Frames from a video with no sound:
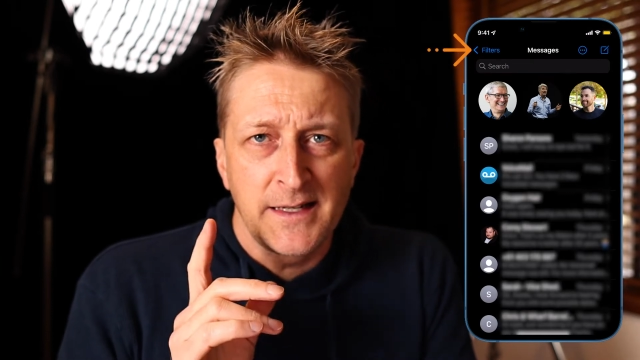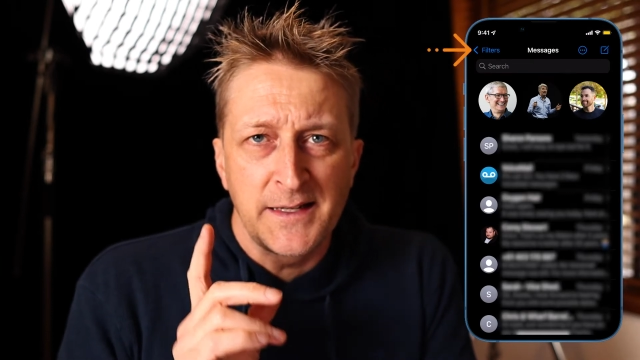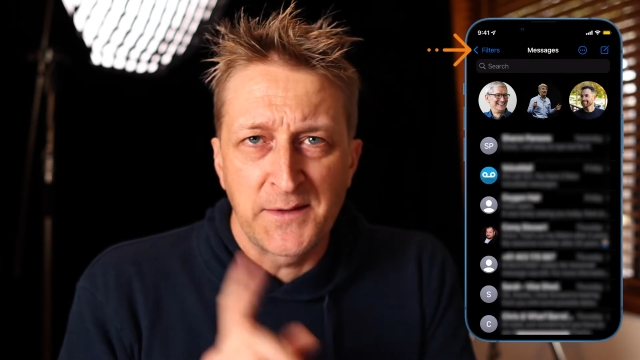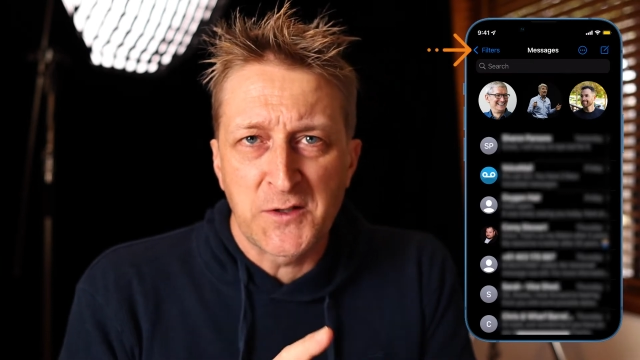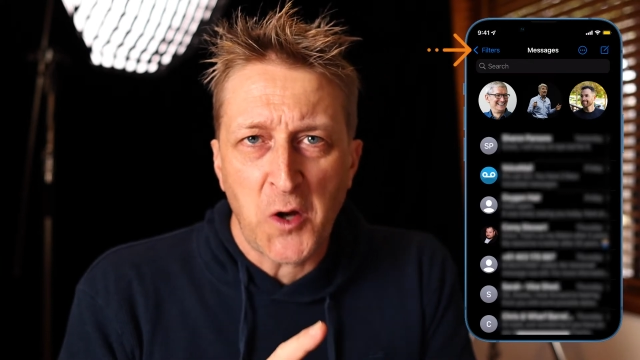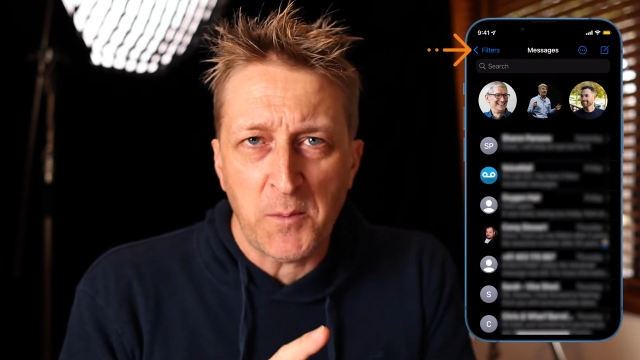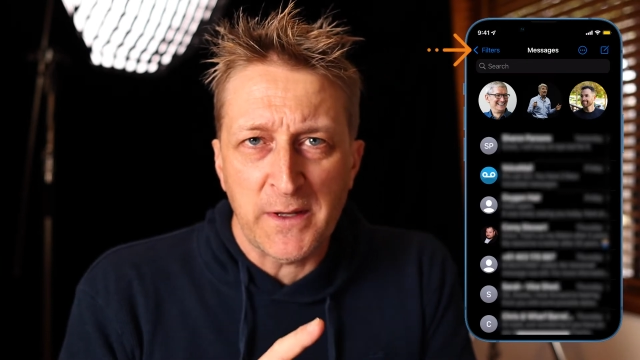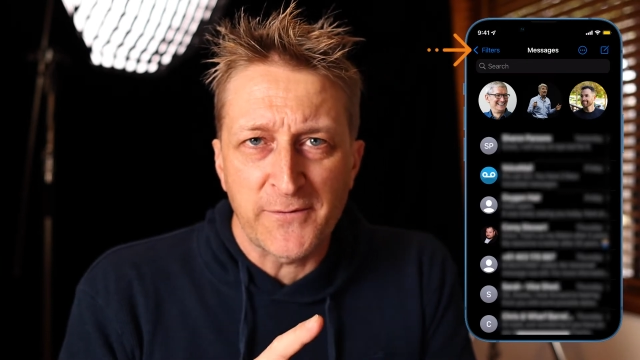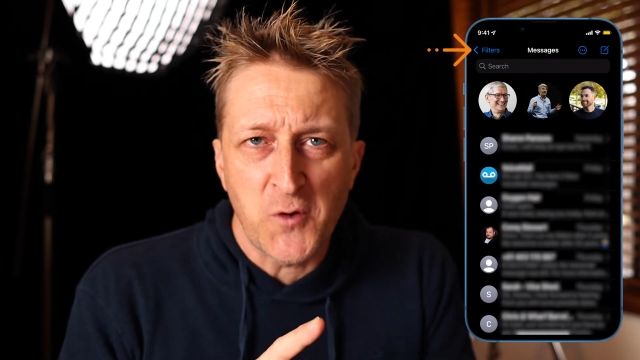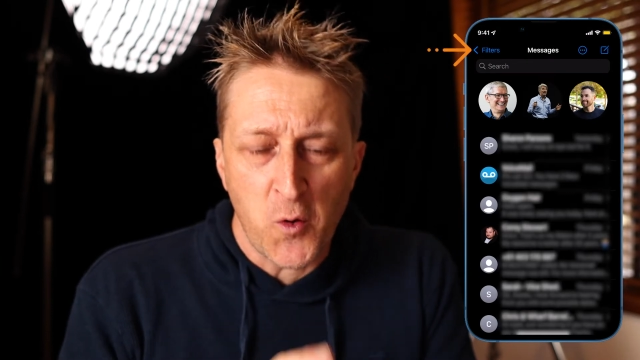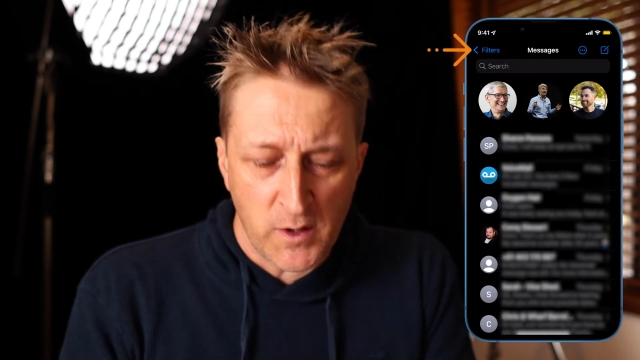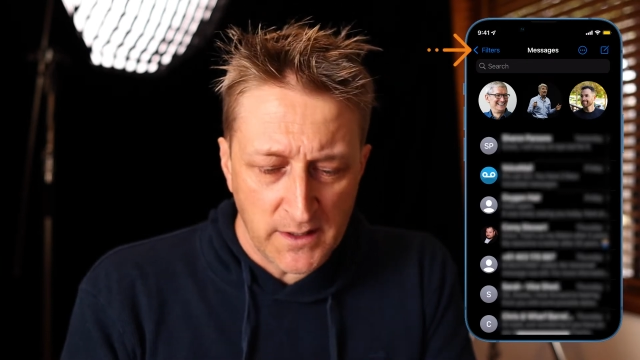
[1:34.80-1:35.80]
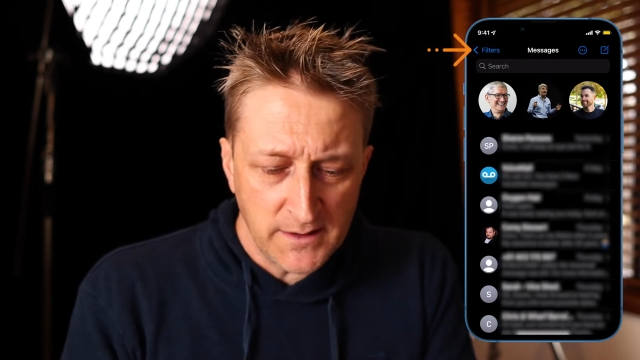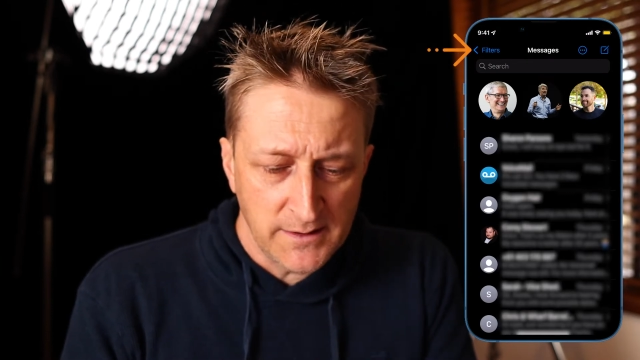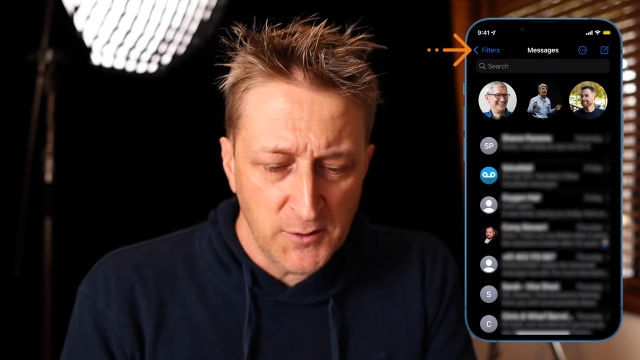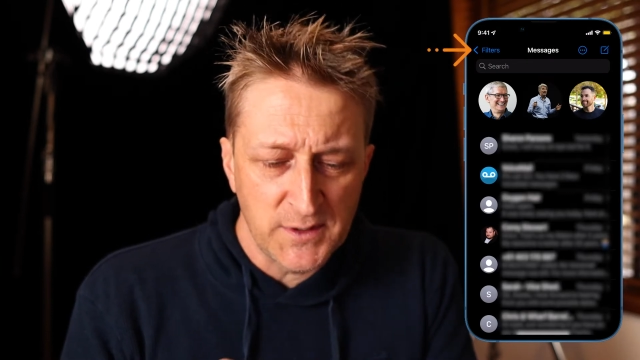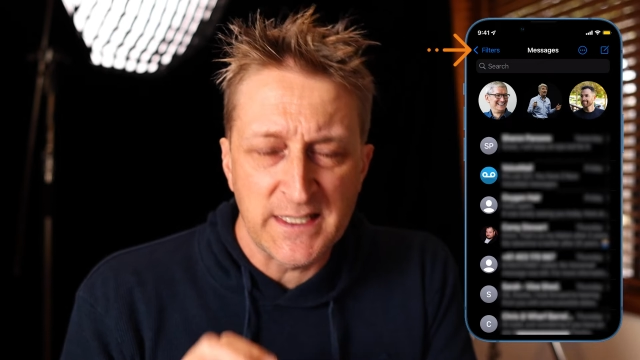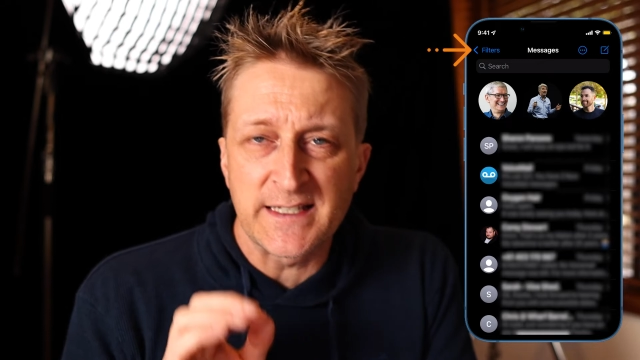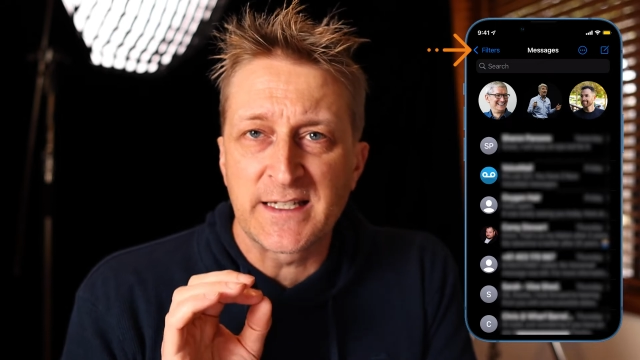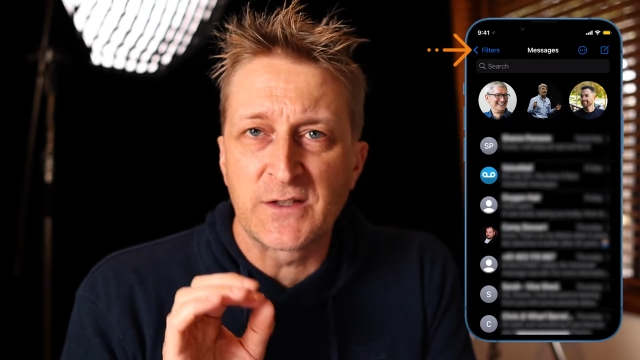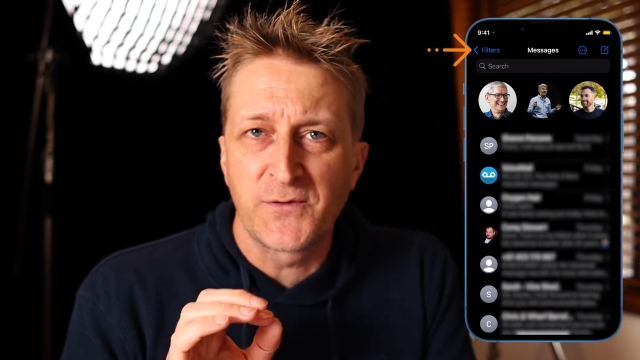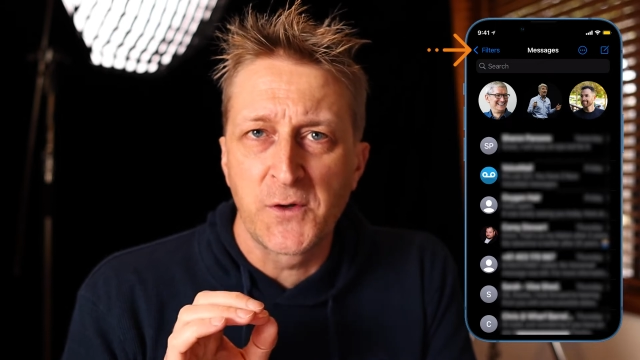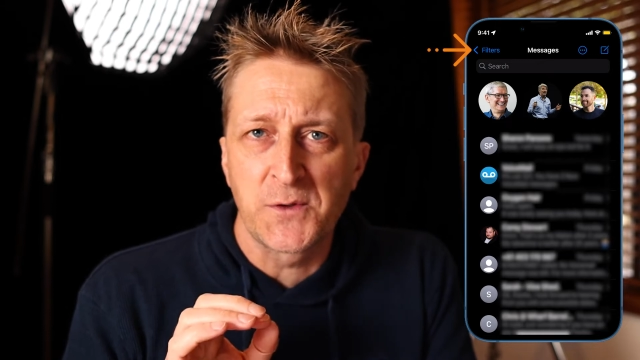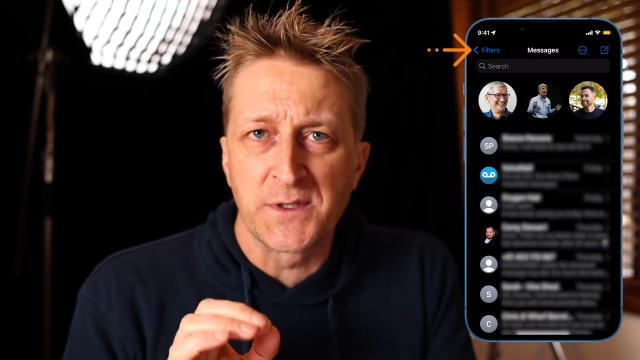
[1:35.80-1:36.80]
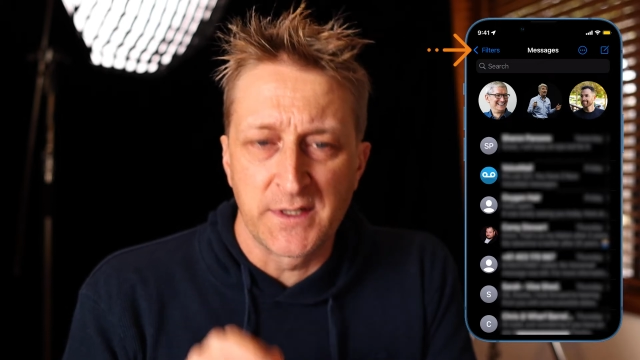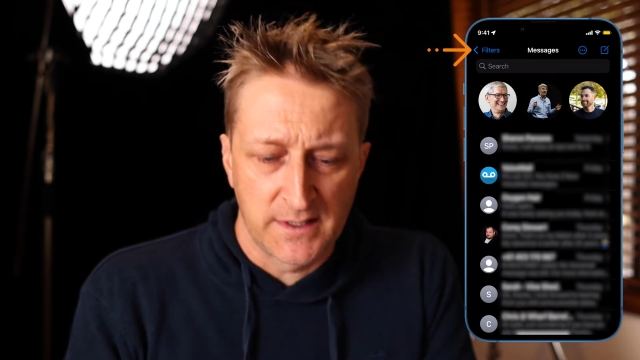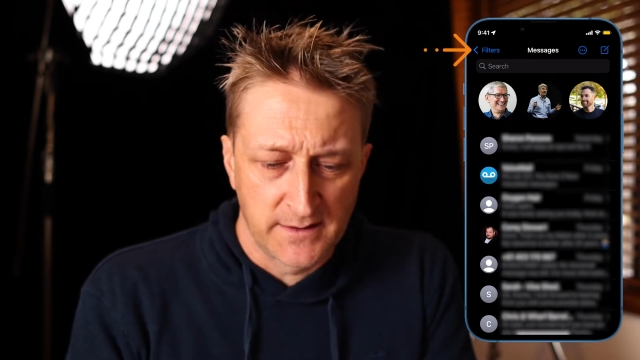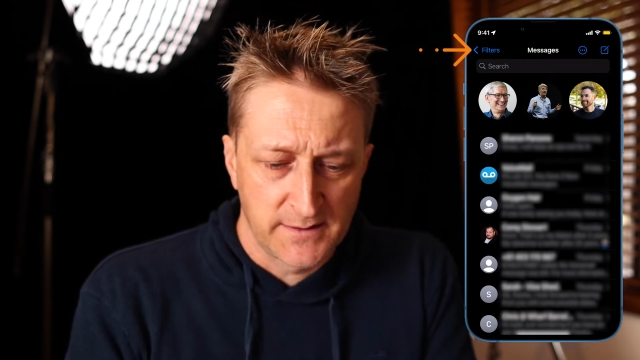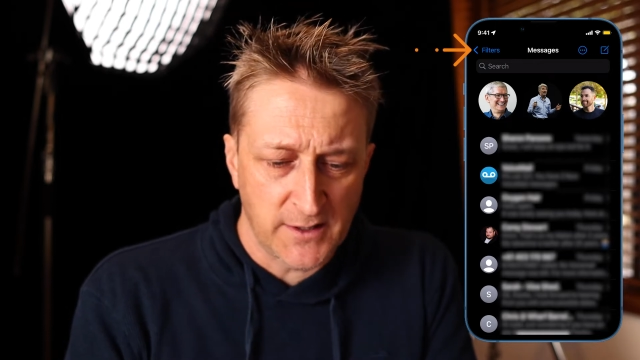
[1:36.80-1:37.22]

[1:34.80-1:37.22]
in the top left corner, you'll see it says filters.